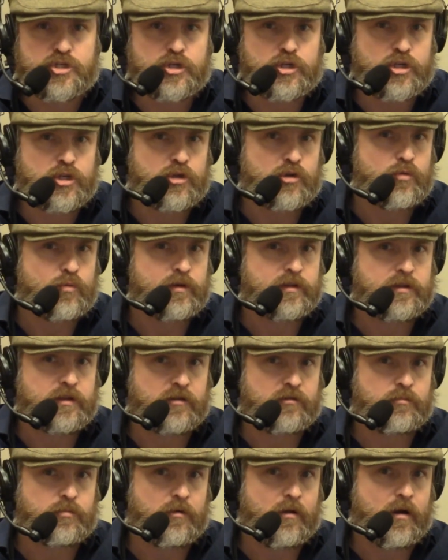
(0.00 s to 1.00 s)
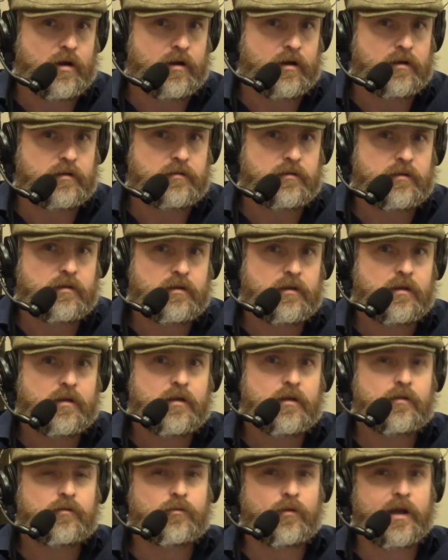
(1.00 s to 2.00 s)
to you with this product,
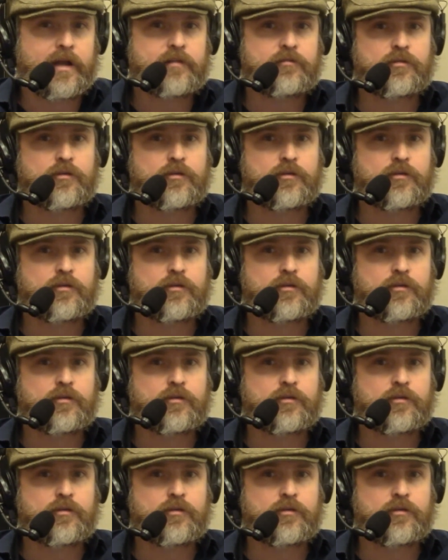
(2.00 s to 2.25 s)
right?